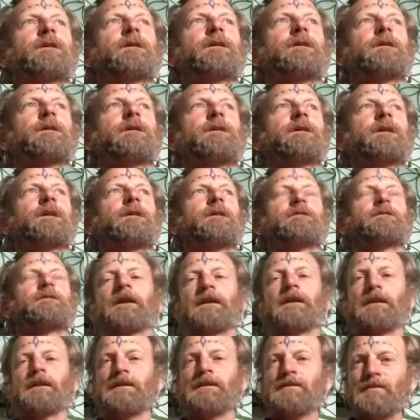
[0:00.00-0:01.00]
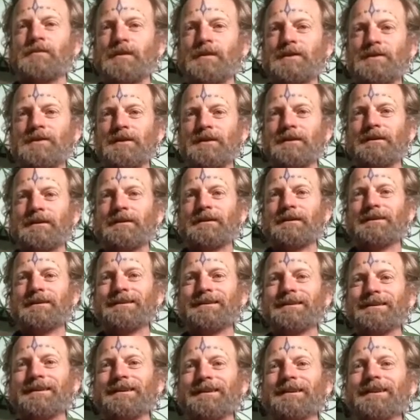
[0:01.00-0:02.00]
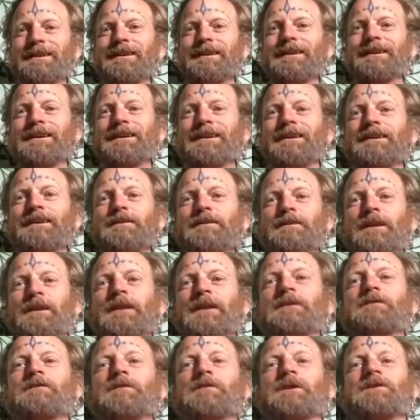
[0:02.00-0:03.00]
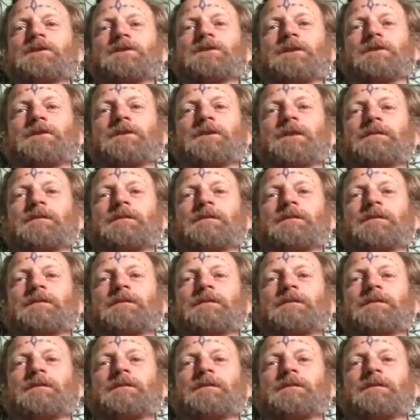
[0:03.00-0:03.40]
is not intuition. Intuition driven